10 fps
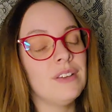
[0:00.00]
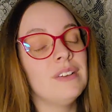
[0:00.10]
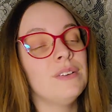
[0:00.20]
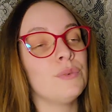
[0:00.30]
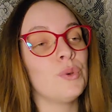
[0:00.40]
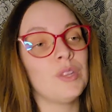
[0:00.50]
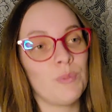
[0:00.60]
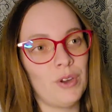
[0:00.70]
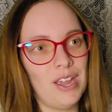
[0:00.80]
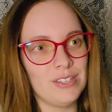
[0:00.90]
Rule
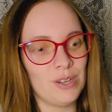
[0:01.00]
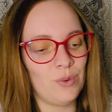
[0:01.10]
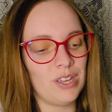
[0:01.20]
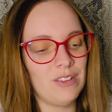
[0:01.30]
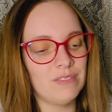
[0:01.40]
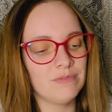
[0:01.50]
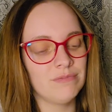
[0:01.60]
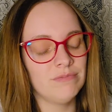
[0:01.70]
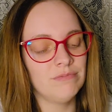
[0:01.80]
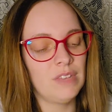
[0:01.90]
number 8, Tony.
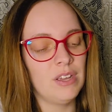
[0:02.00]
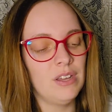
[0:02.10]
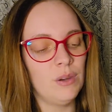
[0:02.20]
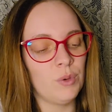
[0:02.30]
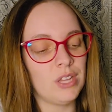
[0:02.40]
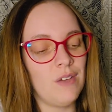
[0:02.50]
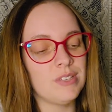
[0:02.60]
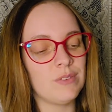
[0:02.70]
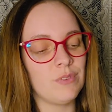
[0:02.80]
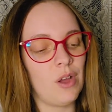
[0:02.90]
When love
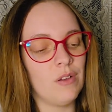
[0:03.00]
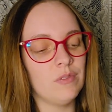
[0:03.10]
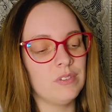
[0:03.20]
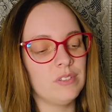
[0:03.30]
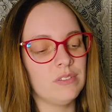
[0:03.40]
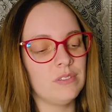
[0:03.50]
is involved,